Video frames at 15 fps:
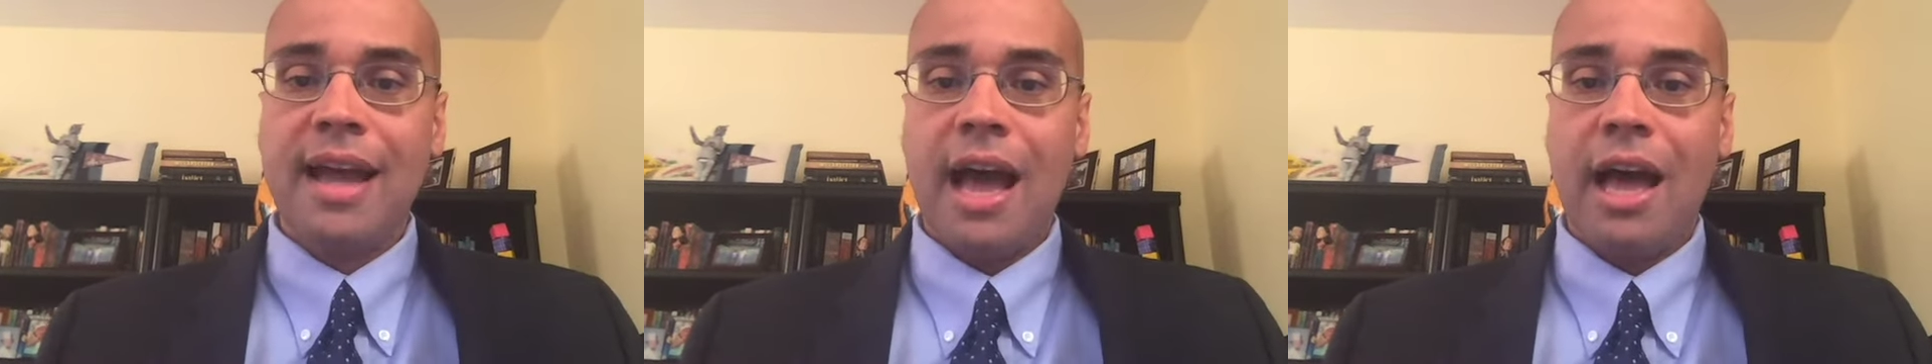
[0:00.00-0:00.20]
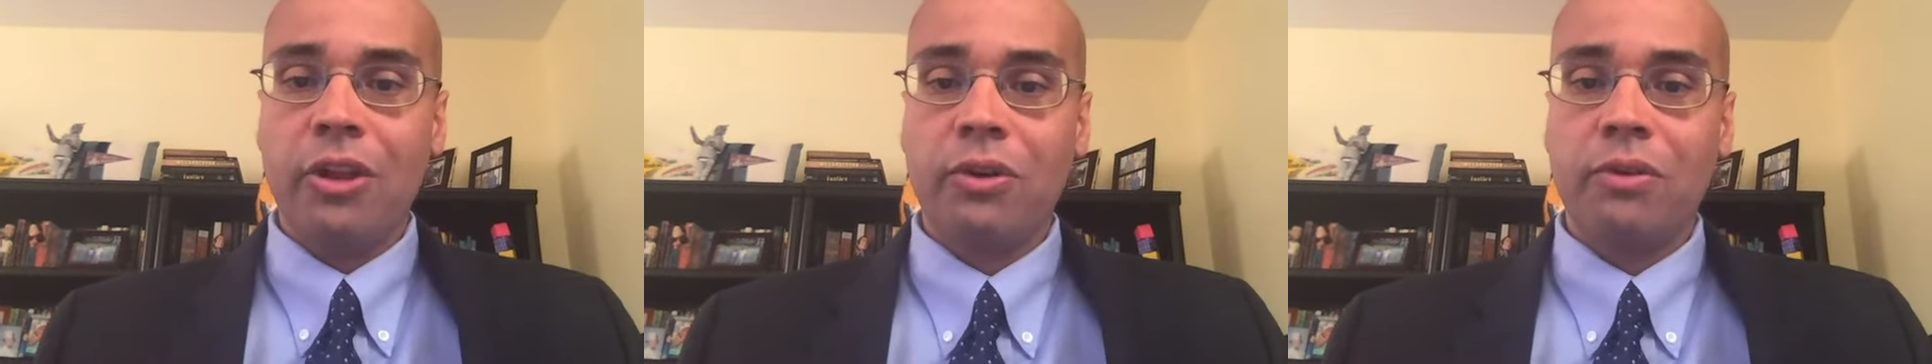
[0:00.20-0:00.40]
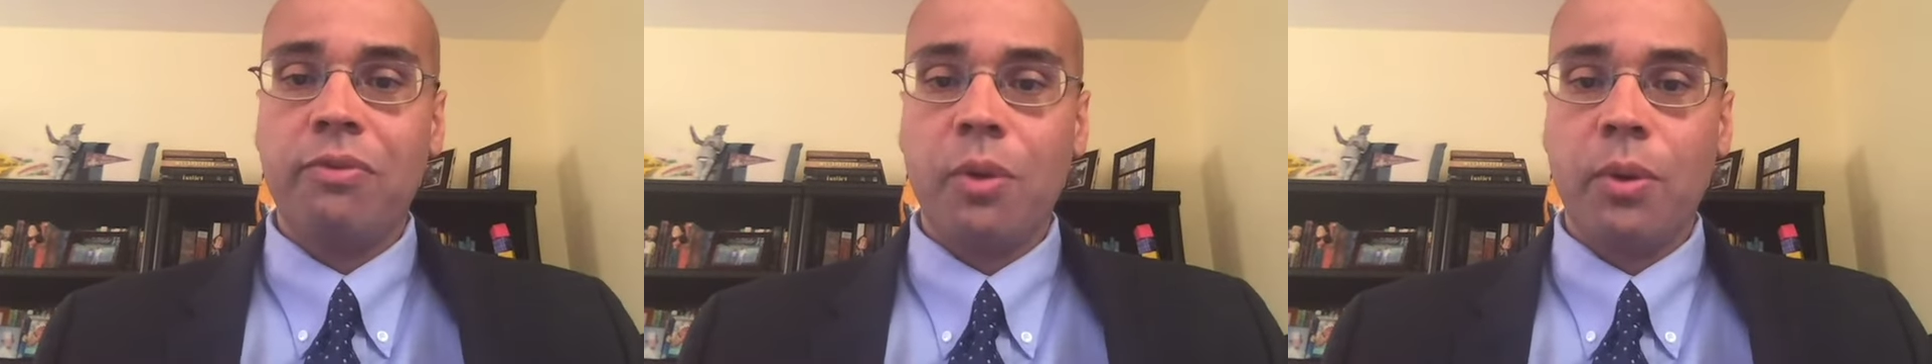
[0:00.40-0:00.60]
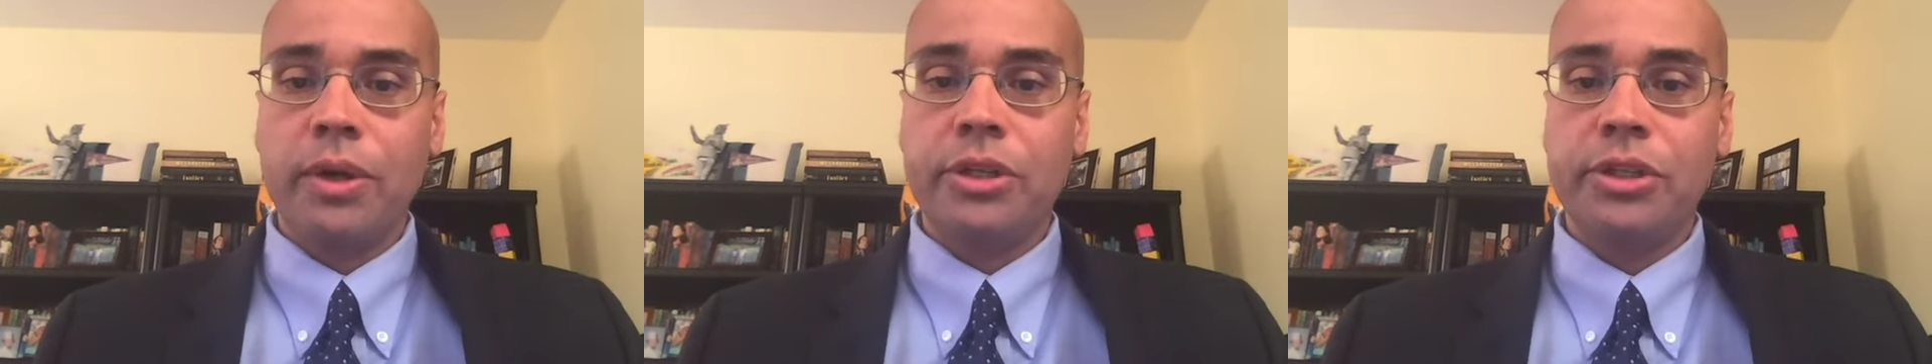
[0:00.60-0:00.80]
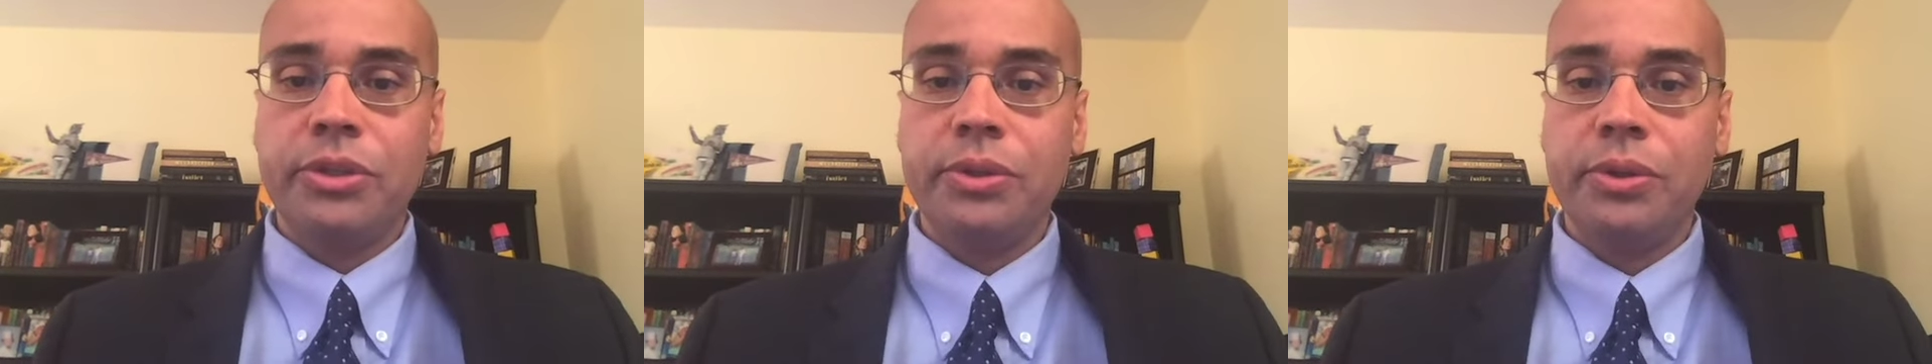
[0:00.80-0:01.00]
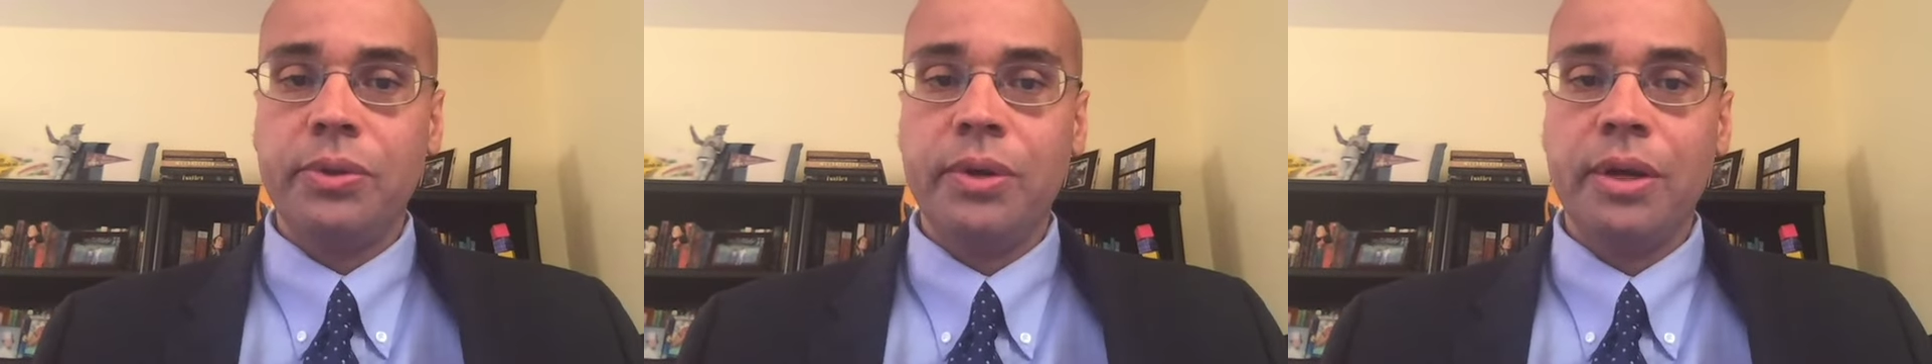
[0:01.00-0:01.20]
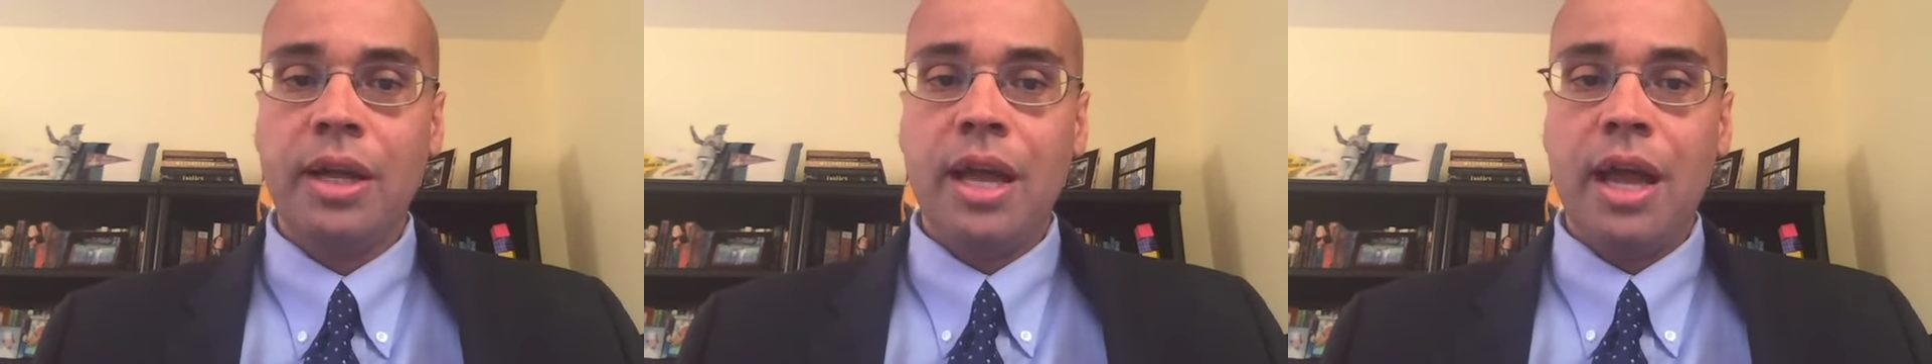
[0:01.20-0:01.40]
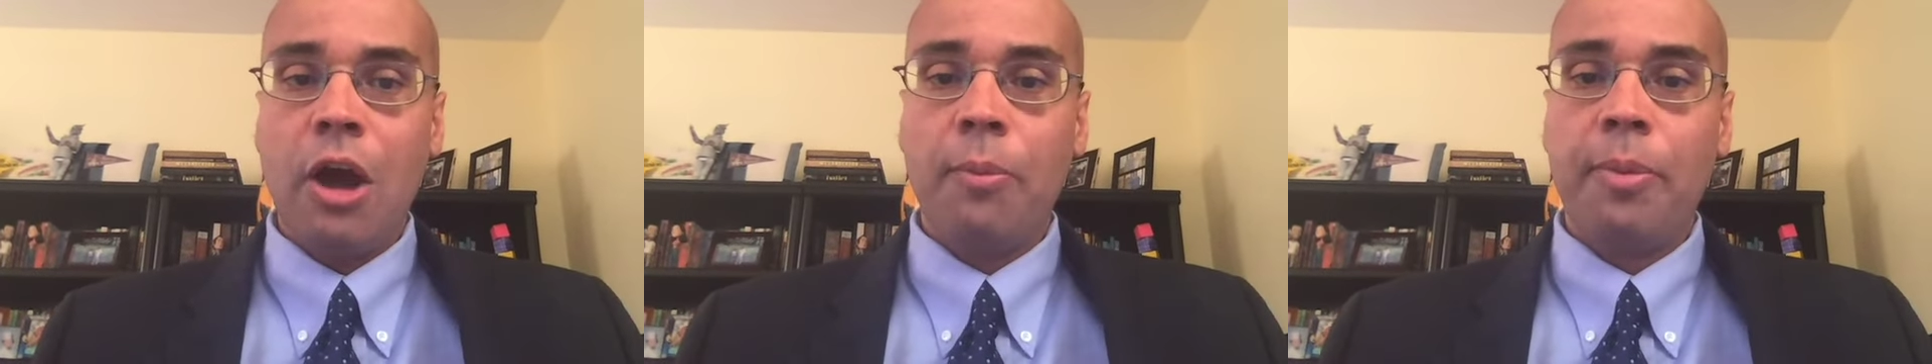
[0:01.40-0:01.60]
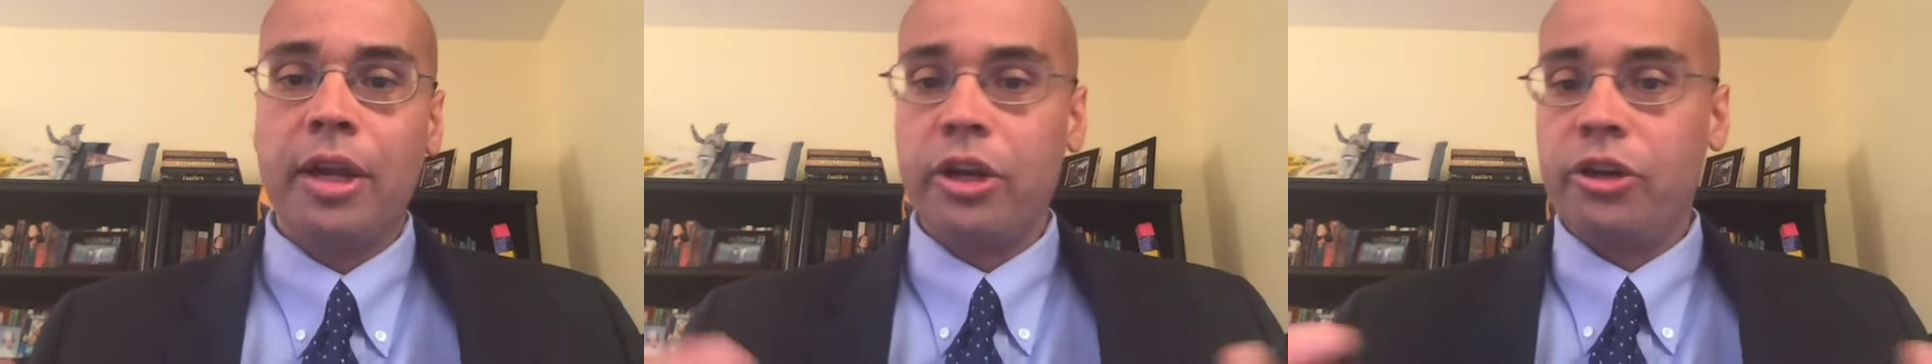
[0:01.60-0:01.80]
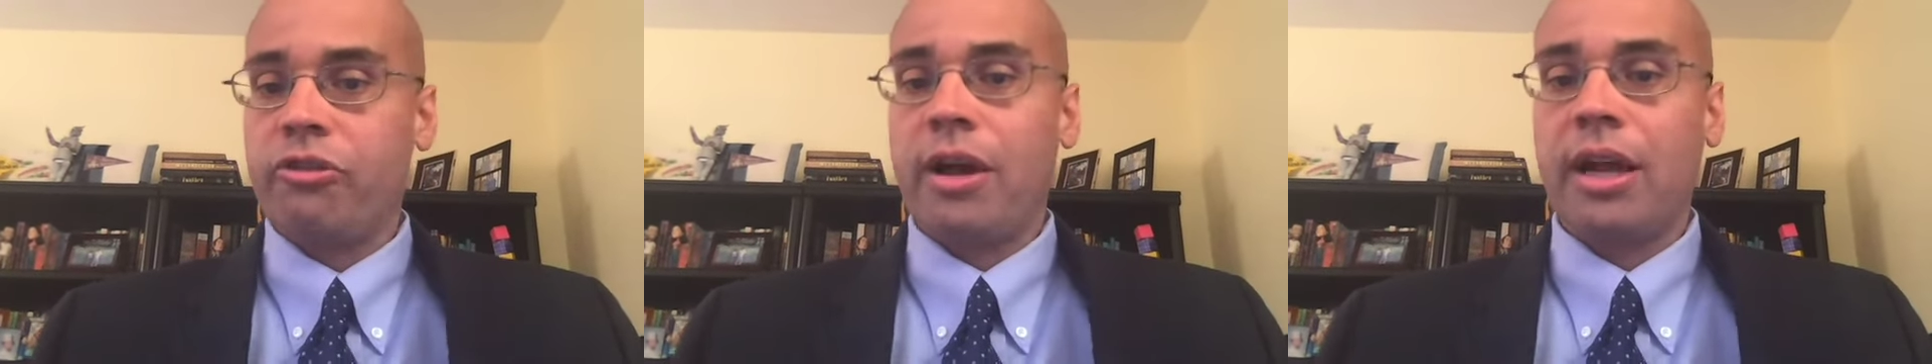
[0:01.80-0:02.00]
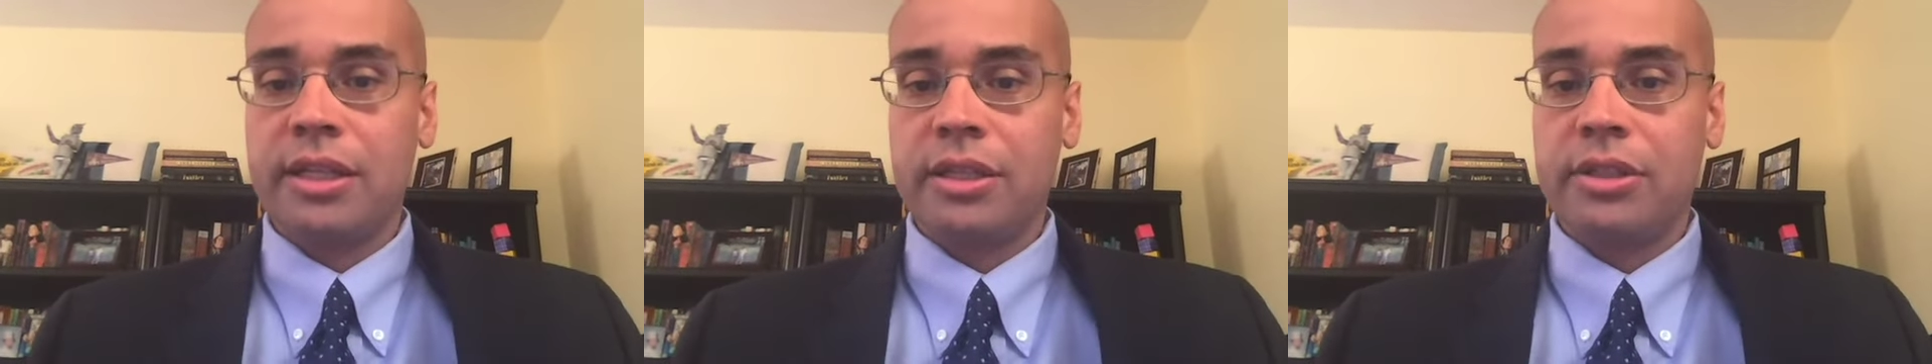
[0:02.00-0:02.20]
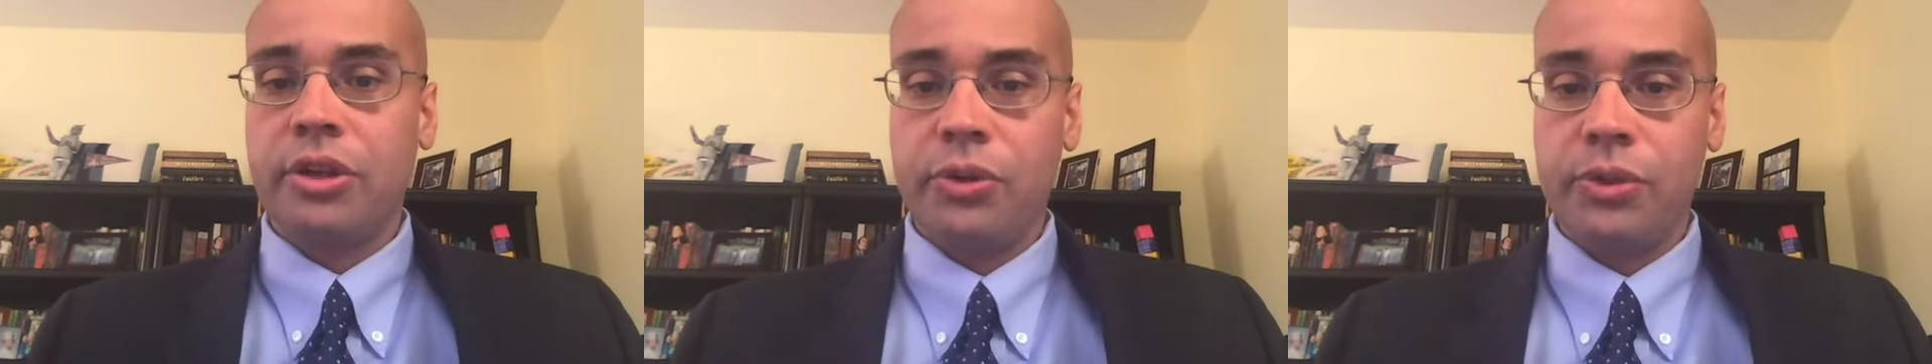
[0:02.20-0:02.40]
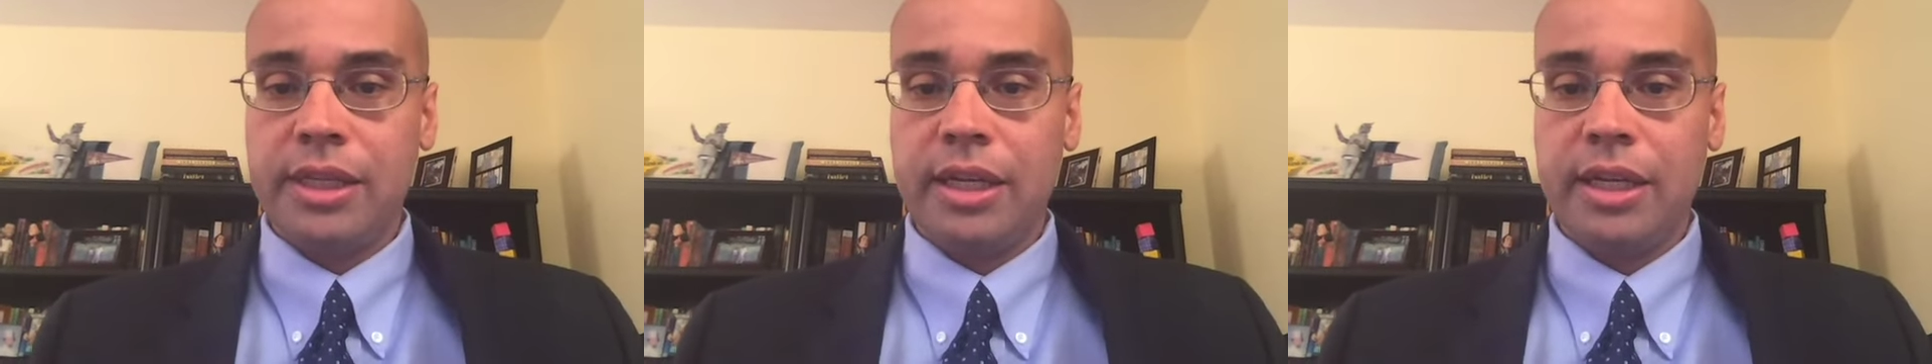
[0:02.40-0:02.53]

I look forward to helping address those